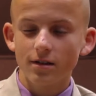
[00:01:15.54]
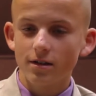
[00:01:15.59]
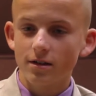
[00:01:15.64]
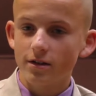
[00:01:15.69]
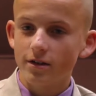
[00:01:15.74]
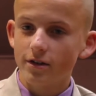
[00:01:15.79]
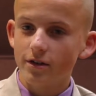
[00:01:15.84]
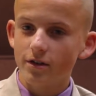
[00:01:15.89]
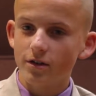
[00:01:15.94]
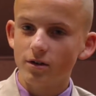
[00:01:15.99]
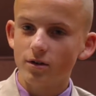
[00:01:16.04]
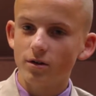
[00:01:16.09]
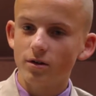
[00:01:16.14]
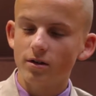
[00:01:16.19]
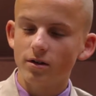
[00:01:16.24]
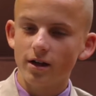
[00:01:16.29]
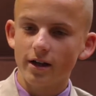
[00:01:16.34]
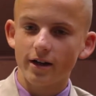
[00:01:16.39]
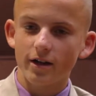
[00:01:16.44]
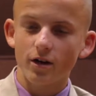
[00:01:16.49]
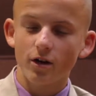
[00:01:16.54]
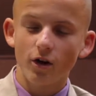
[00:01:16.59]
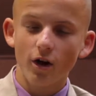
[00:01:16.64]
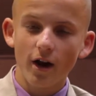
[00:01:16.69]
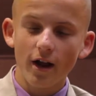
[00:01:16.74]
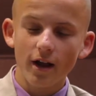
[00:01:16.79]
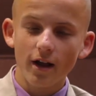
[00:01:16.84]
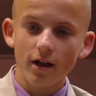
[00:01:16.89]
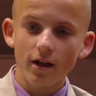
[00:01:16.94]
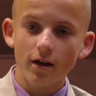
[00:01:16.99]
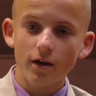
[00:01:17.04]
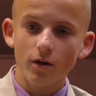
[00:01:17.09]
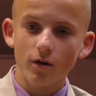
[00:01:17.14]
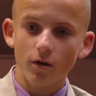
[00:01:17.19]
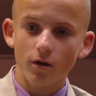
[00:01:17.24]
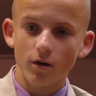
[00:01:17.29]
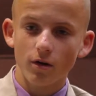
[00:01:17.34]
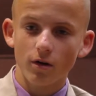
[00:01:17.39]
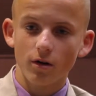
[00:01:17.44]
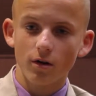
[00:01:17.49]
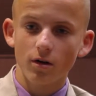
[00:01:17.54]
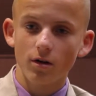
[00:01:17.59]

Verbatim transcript: Do you like grade or